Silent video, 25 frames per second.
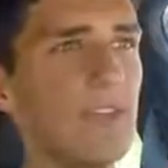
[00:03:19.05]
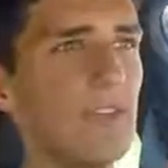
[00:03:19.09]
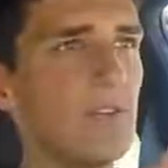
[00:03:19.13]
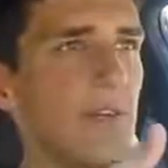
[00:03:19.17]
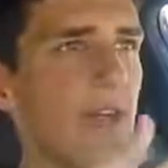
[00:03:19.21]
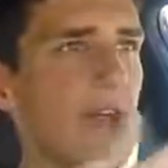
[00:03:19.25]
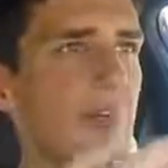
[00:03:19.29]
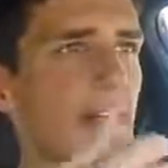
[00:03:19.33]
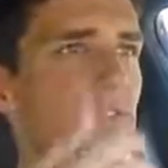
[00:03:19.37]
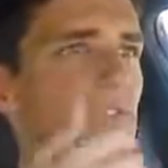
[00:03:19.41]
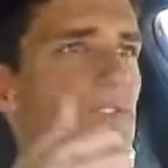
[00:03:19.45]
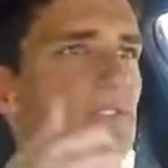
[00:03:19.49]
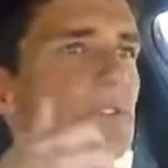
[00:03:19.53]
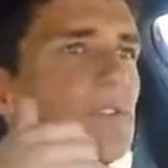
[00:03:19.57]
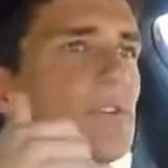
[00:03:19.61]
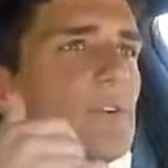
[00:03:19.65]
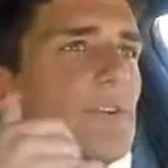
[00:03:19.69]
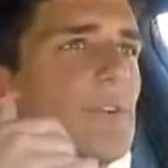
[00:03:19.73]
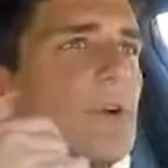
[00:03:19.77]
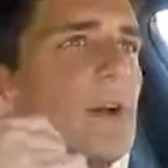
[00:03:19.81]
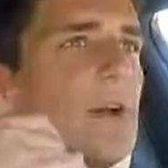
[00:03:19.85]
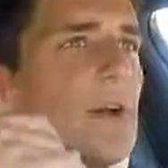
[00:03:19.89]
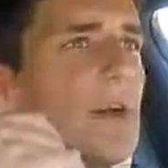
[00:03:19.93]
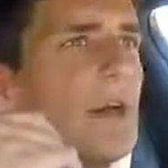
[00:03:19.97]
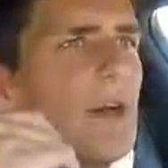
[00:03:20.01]
You have
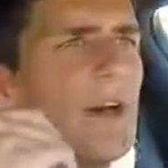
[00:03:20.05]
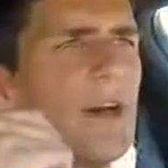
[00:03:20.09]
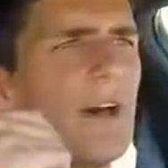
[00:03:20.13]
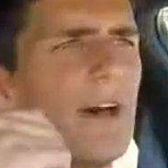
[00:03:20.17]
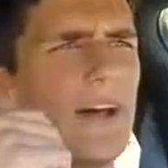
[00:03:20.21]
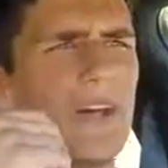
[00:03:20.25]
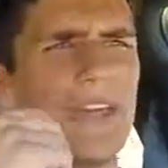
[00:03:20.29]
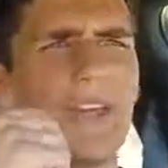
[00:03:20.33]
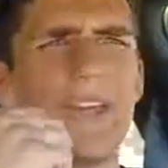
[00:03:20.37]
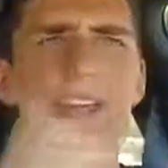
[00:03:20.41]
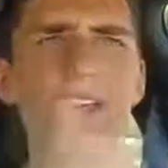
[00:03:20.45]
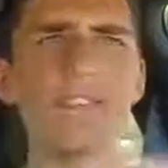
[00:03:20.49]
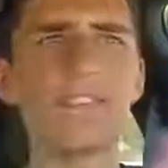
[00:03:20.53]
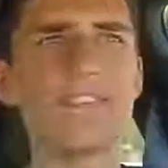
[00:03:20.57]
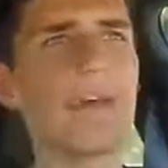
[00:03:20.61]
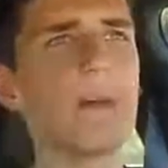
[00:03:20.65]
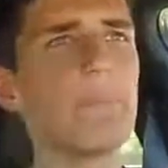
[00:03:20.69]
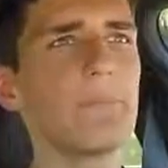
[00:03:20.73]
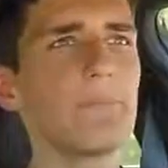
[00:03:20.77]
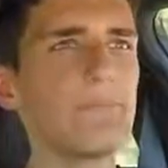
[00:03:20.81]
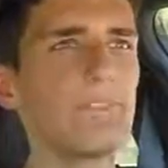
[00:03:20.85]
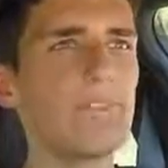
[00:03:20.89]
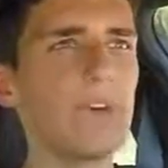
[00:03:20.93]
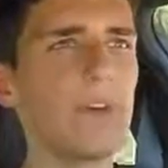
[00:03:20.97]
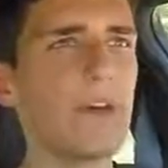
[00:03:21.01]
to
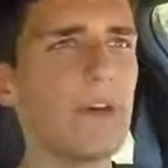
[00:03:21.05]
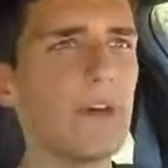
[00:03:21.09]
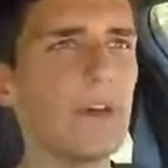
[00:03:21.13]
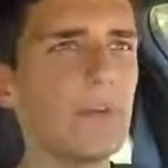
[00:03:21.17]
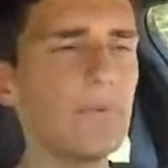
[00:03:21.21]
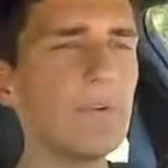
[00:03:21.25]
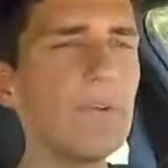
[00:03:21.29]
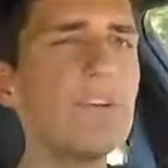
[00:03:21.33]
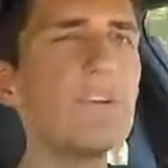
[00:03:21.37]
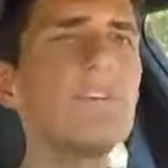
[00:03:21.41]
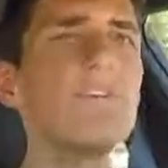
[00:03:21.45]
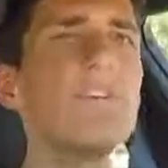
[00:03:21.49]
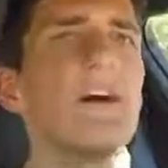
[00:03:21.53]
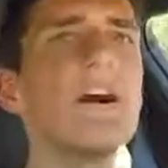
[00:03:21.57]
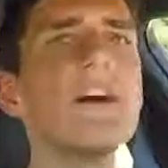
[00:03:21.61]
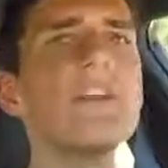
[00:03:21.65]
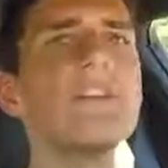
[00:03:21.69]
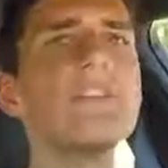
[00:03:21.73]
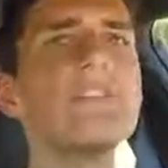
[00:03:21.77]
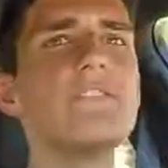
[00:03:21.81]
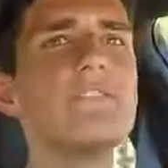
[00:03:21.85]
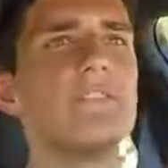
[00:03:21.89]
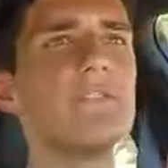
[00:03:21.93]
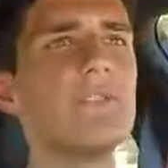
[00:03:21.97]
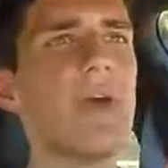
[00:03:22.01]
accept
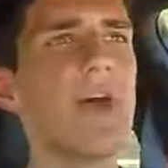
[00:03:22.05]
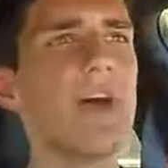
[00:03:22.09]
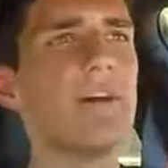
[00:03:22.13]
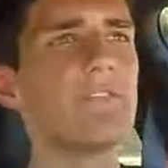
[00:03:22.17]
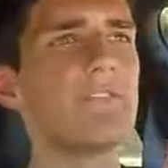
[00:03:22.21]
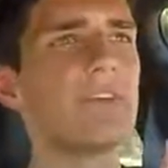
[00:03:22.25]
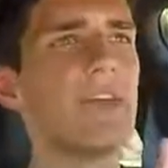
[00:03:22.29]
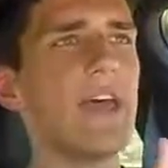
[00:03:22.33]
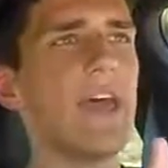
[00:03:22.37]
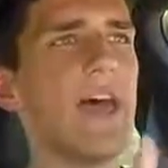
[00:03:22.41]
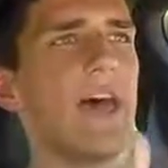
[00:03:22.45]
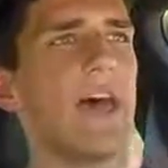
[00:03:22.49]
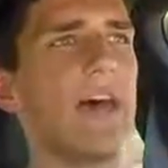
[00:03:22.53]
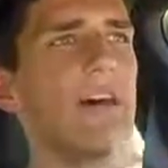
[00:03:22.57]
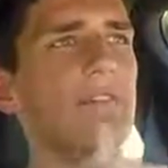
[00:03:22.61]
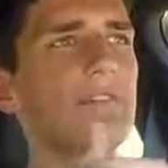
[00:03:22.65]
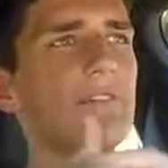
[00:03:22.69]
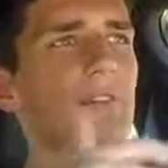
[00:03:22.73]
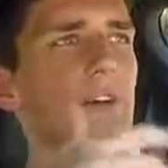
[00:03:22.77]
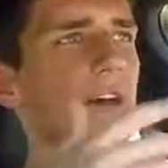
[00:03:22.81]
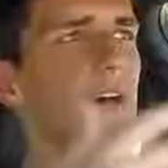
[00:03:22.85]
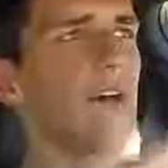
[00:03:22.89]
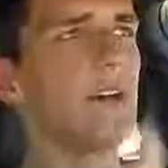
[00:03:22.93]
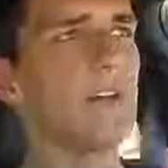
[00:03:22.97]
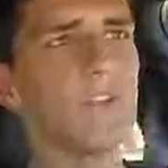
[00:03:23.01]
refunds, you have to
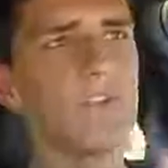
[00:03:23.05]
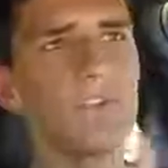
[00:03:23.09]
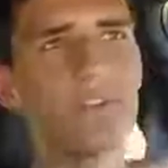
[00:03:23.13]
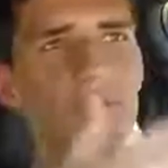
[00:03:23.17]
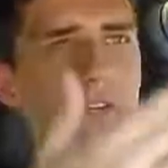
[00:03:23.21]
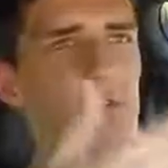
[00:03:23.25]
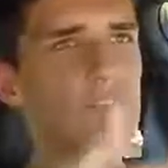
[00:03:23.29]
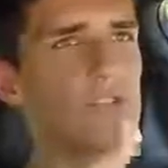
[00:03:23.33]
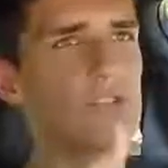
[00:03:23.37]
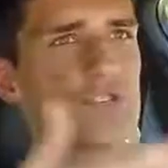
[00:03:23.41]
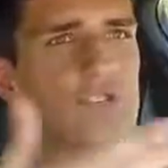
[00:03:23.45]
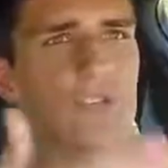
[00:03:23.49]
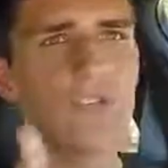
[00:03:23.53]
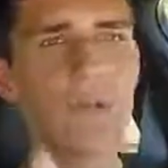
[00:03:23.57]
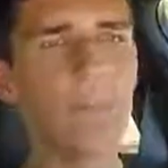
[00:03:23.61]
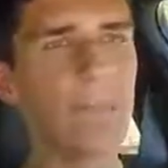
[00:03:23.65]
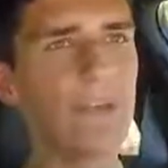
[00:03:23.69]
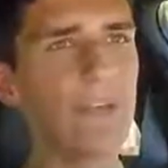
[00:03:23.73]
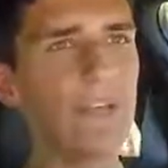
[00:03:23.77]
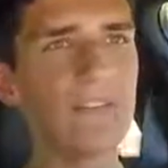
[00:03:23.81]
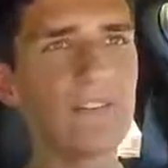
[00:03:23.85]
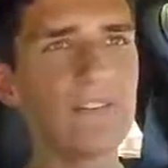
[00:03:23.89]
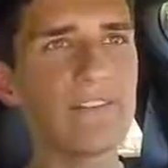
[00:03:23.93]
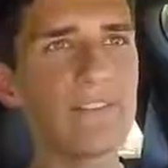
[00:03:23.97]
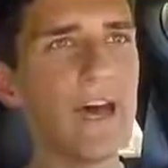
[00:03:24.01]
have a certain
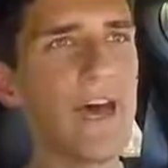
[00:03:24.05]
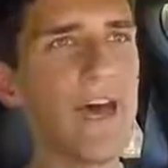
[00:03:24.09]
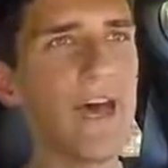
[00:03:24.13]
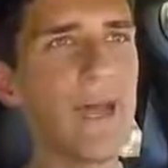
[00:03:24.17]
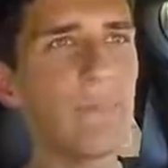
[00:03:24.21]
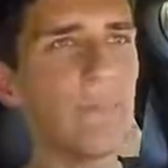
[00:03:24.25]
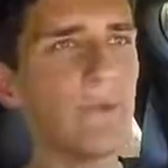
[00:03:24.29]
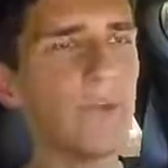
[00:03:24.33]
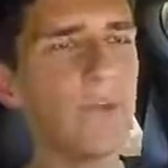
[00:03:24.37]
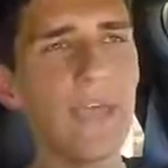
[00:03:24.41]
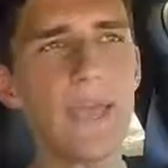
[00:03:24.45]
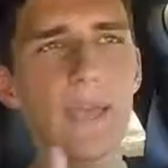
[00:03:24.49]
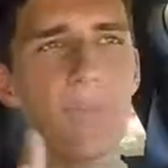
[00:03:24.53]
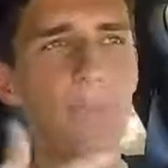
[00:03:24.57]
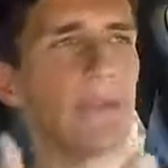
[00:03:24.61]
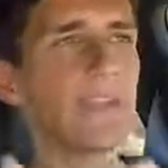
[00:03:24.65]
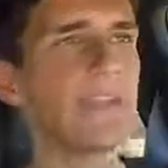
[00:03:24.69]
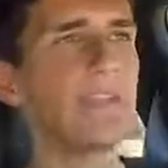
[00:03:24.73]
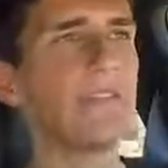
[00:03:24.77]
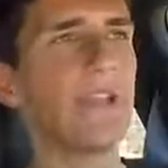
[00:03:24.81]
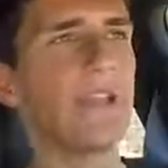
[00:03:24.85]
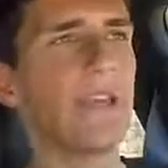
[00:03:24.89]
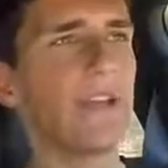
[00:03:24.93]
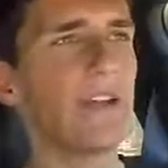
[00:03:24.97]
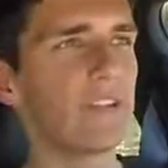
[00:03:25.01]
shipping time, you can't be
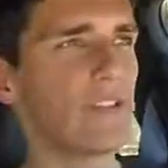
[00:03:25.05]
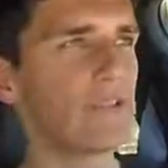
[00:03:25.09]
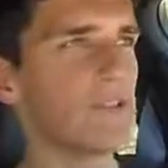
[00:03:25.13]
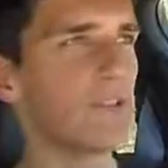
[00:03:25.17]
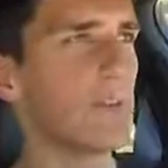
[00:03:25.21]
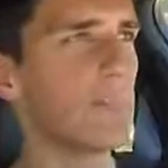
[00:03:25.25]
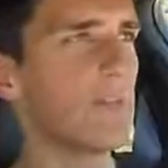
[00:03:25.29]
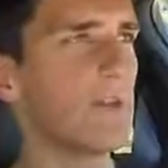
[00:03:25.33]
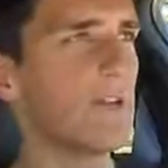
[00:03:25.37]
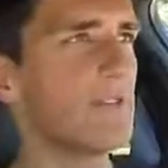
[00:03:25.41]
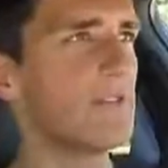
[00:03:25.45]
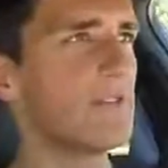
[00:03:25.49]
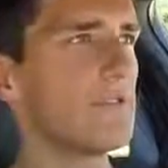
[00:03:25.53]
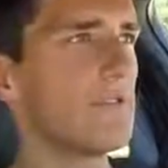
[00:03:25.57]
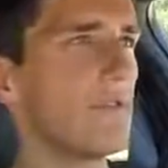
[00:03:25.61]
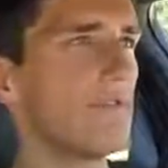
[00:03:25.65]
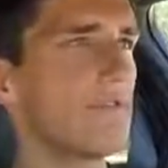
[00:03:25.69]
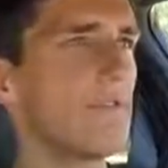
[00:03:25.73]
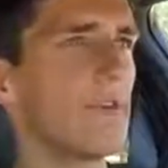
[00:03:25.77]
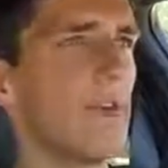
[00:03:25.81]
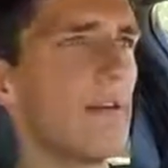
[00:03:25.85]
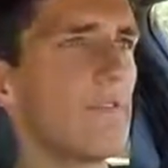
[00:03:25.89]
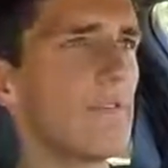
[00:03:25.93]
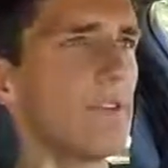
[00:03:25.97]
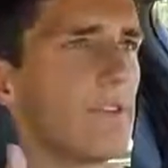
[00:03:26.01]
delayed on shipments, you
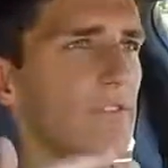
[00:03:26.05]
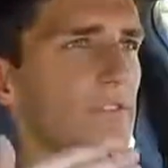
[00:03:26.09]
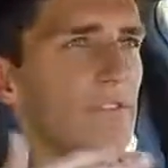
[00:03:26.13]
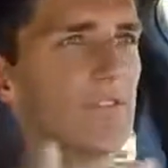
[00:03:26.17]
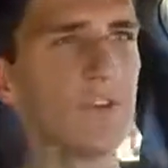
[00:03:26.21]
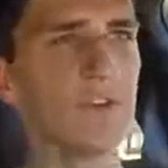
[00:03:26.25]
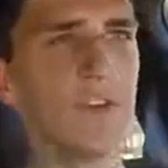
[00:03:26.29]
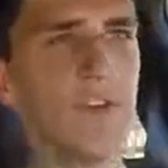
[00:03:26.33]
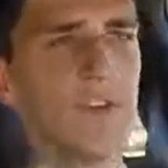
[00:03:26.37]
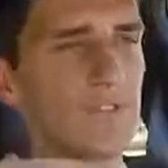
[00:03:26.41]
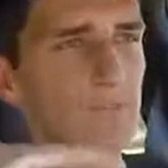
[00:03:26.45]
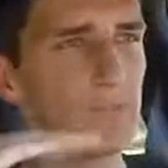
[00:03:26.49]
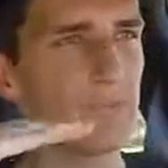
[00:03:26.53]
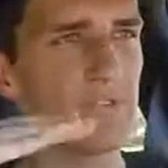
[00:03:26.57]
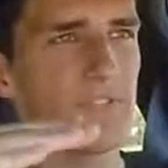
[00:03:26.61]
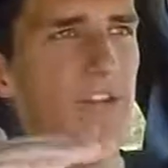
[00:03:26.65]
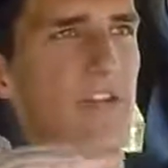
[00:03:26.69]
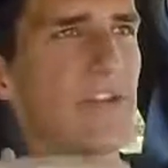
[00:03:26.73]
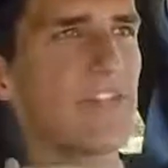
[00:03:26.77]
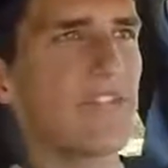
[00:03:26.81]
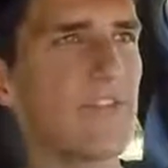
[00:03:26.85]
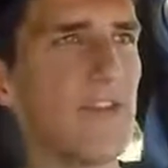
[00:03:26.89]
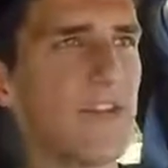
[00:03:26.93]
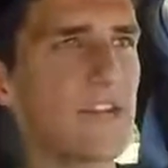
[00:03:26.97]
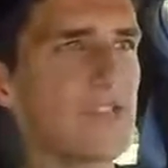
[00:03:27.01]
have to have a certain customer
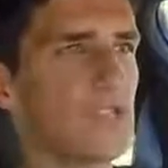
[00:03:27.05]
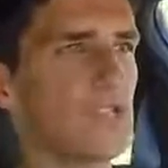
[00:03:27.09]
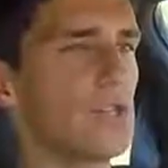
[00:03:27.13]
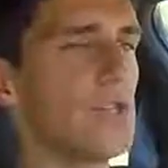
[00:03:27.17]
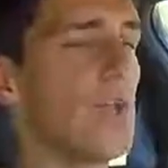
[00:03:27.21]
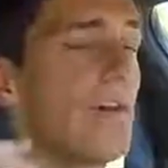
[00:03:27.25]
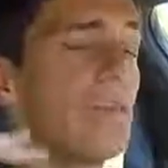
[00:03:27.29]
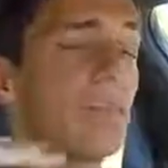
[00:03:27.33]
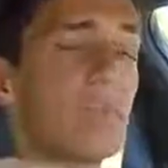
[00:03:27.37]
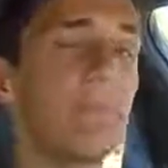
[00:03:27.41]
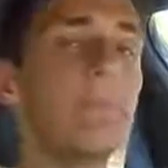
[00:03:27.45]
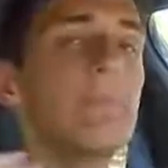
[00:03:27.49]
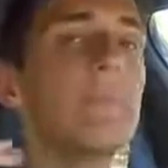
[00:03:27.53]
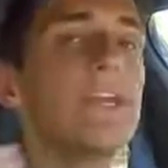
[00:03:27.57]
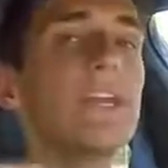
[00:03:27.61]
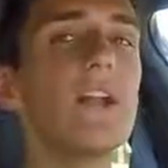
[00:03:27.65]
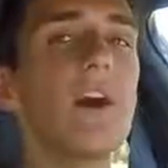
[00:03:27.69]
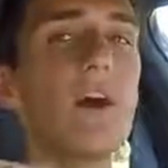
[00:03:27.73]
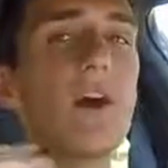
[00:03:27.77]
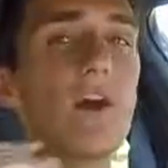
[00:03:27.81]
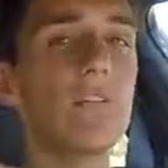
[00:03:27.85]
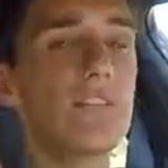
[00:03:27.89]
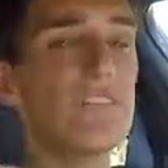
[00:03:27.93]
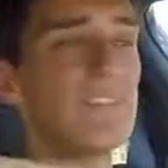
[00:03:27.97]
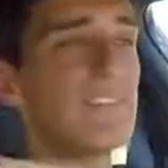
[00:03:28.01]
satisfaction, you have to meet
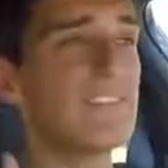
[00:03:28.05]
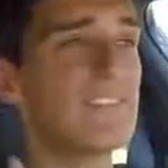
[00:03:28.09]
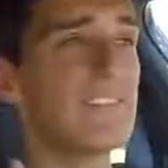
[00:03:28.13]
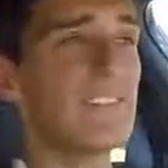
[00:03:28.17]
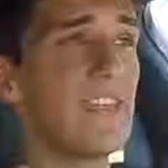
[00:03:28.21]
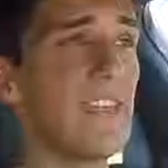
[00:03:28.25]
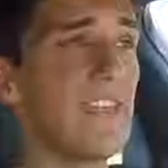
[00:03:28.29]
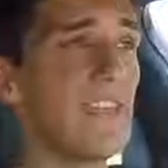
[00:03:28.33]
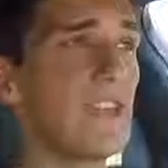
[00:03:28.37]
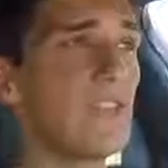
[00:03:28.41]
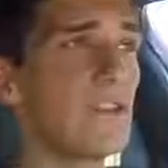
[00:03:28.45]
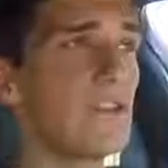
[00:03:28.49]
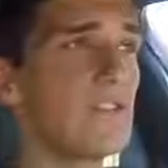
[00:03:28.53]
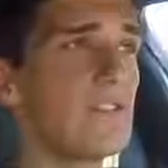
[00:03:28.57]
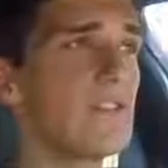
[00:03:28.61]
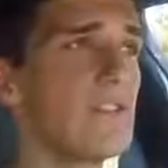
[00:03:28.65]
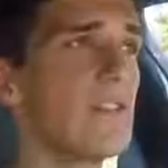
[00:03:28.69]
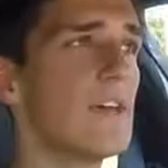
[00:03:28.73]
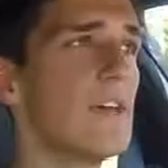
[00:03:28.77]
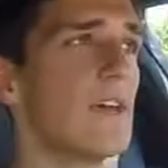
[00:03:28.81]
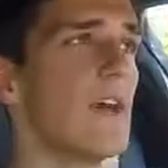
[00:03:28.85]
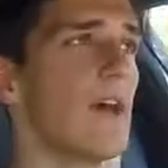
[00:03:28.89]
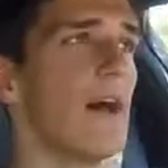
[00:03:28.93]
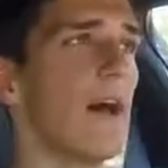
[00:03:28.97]
all these standards,